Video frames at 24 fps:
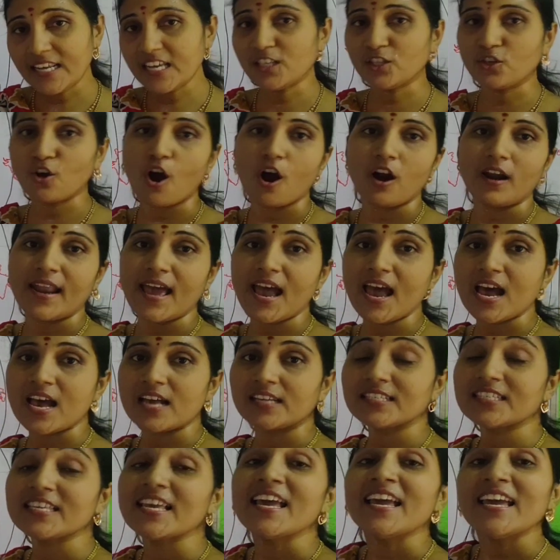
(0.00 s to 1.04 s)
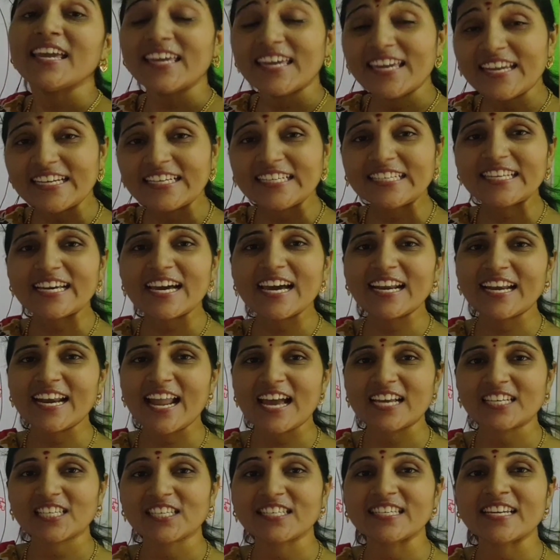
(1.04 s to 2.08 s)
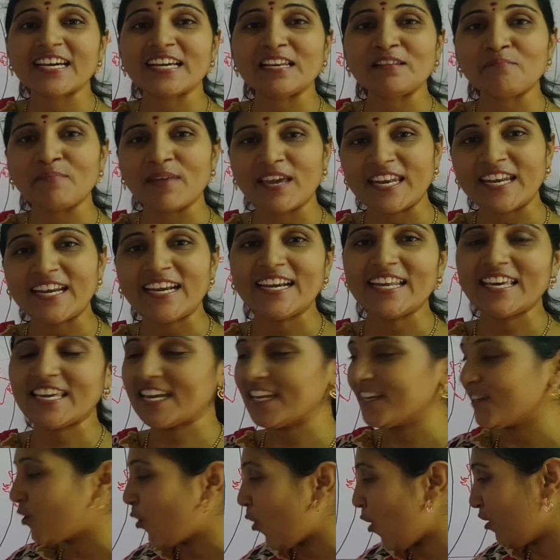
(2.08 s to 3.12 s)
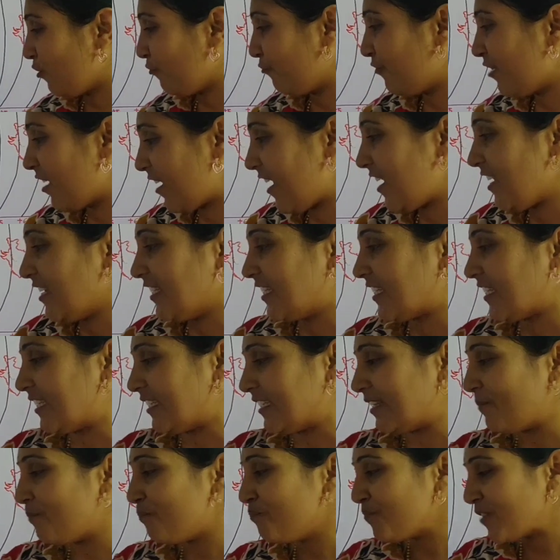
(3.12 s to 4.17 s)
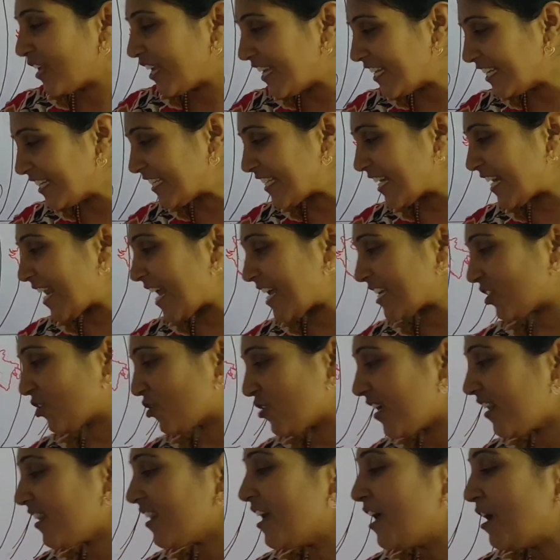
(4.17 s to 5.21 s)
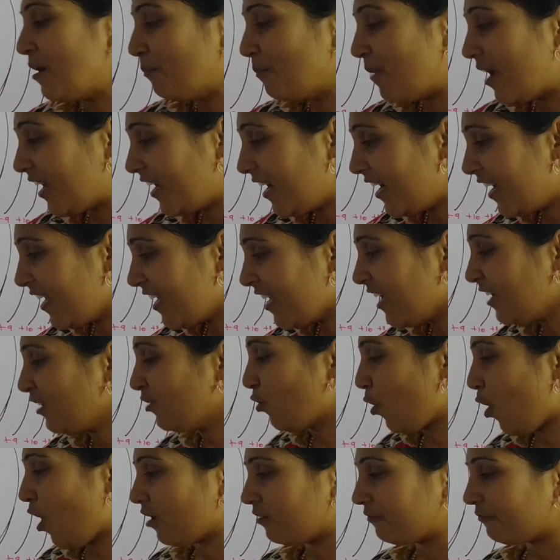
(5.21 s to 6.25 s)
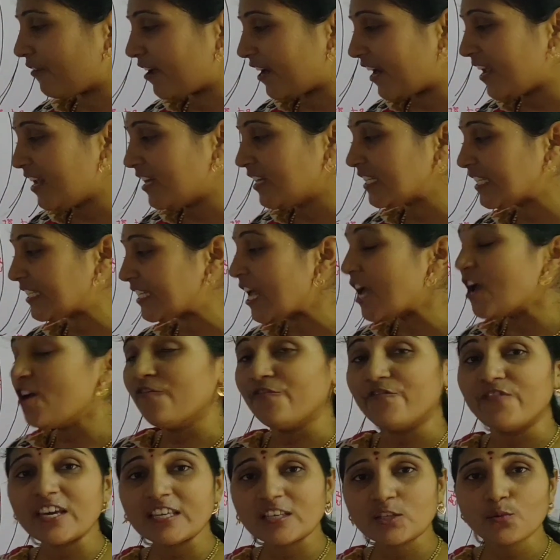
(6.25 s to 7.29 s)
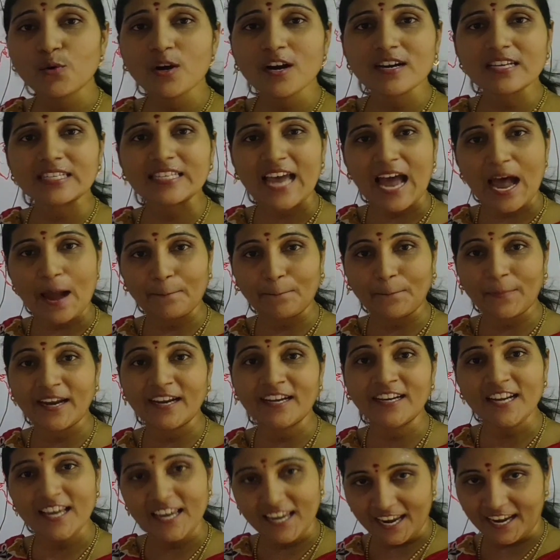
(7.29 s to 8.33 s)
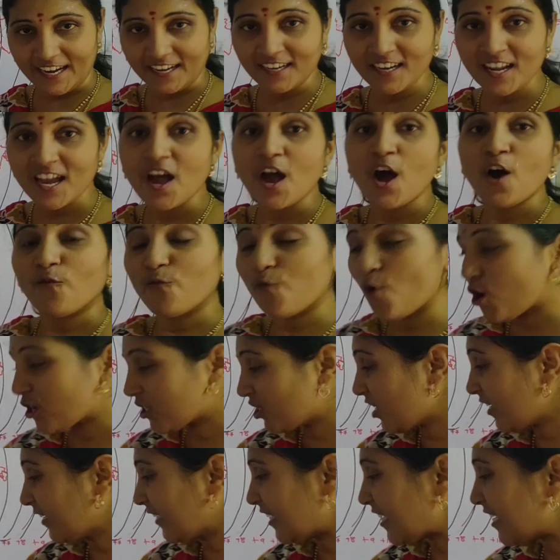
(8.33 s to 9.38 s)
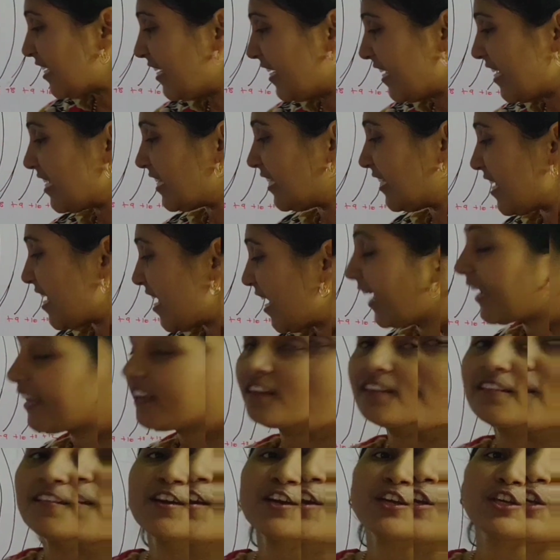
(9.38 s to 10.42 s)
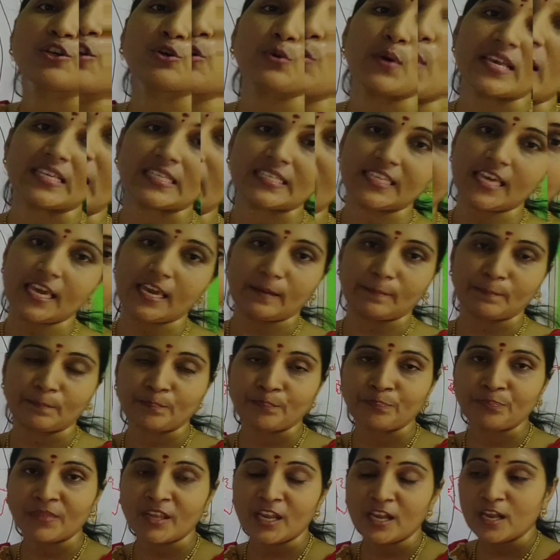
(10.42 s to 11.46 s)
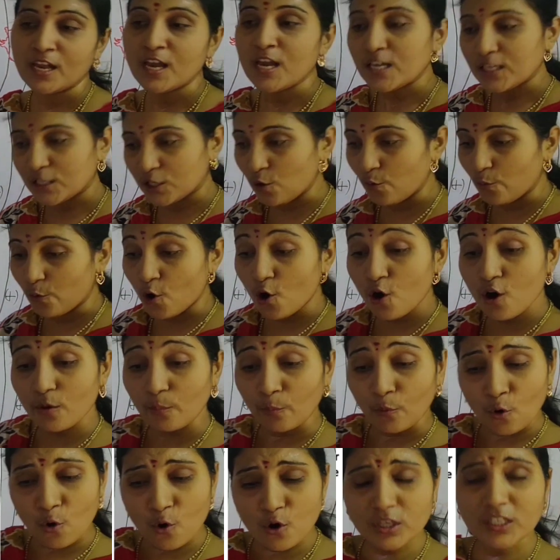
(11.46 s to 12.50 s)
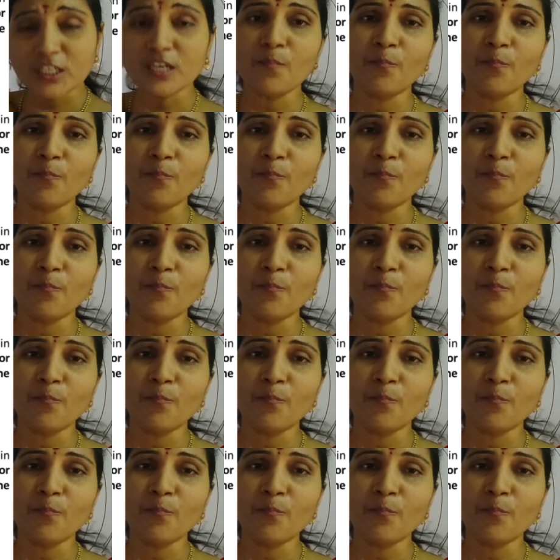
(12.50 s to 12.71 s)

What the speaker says: is called as International Meridian Conference. International Meridian Conference, which was happened in Washington DC in USA. So most